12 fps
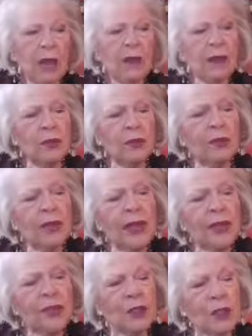The
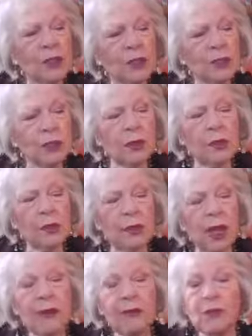last question,
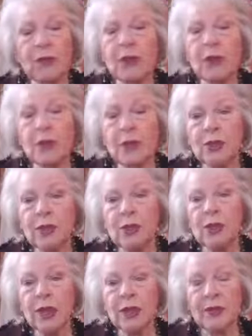I have 30
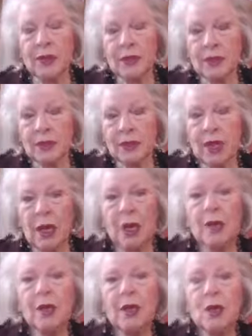questions on this
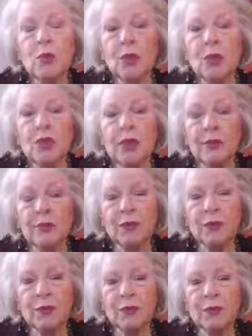worksheet for
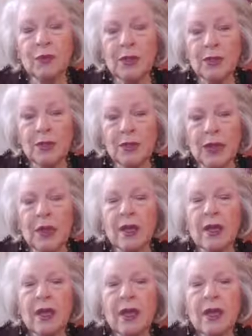you for this week,
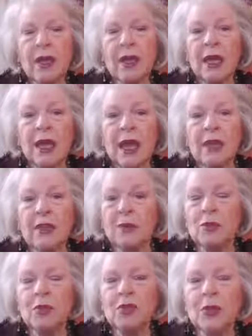and I'm
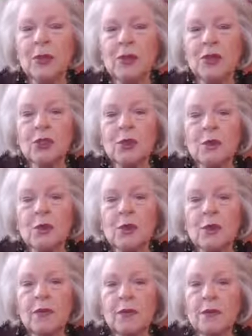just sharing just a few
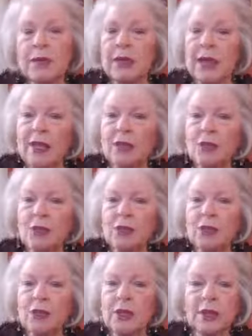of them. But the last
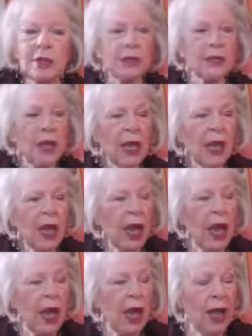question is,
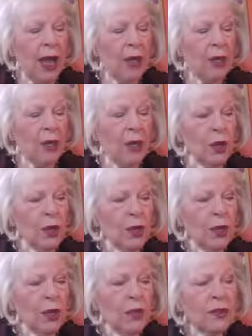I know
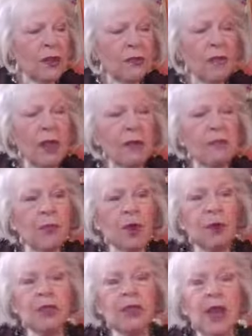that my
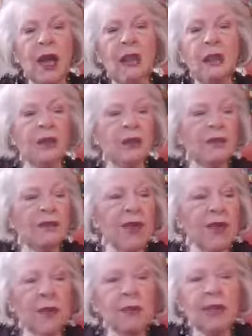most
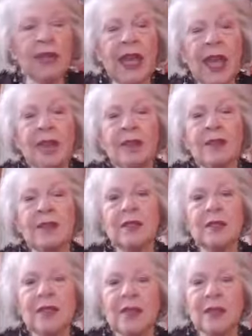undeveloped talent
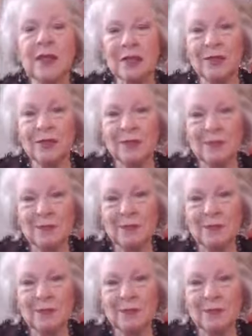is.